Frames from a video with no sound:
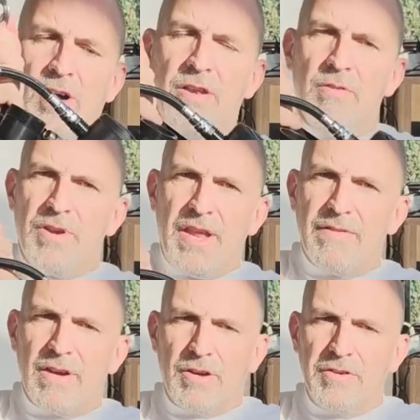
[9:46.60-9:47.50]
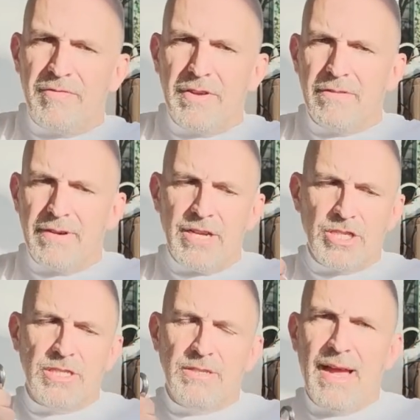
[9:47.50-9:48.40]
on whatever
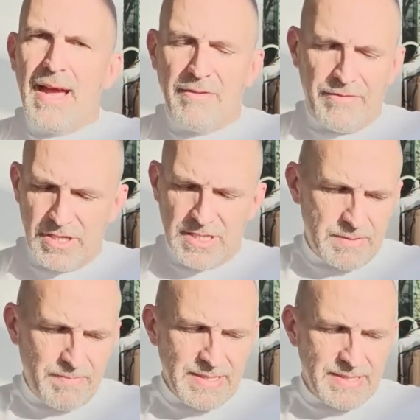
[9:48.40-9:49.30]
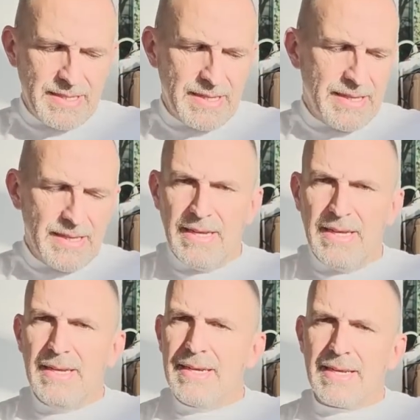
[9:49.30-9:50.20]
configuration you have. You just basically
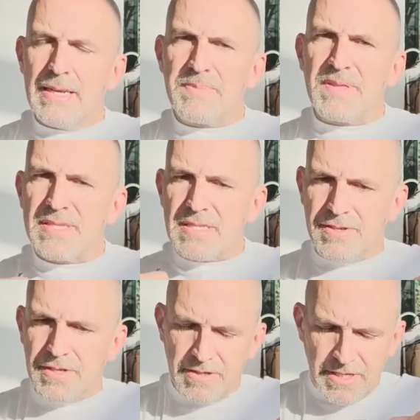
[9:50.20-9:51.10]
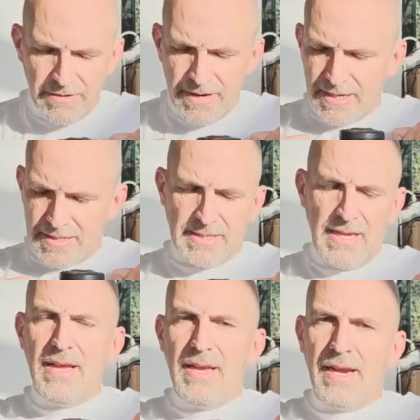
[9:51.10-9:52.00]
clip this on your D-rings,
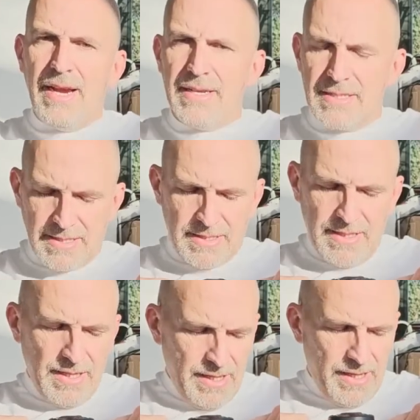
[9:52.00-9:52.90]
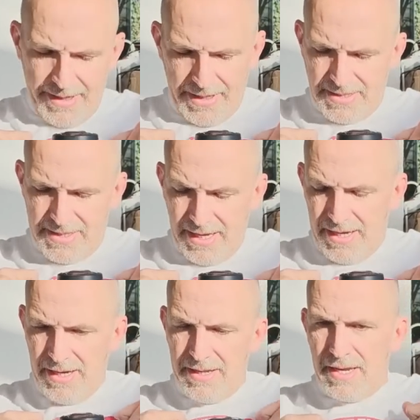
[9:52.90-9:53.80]
and it's
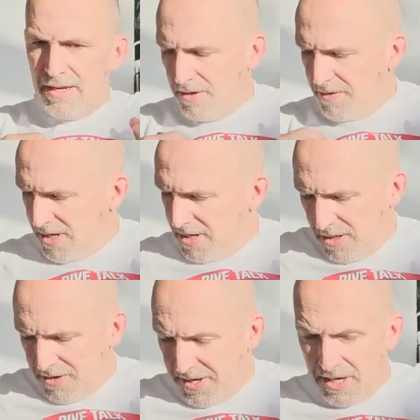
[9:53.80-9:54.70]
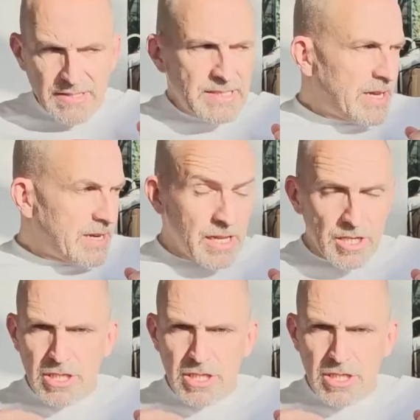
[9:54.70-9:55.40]
there. And then on the downside, and I'll